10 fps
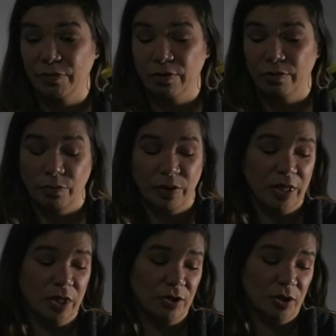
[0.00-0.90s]
They're
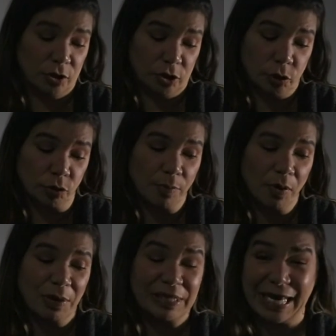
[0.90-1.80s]
really good. The, the
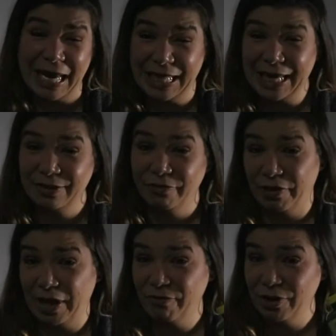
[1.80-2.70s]
chewable ones, I like the
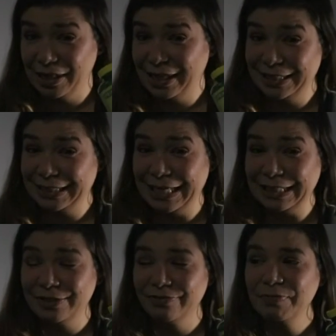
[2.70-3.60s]
flavor, I like the
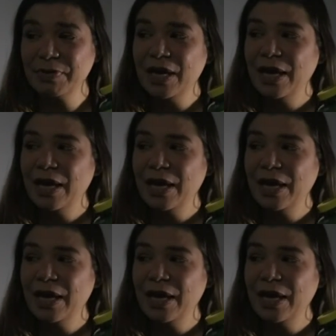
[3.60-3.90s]
taste of them,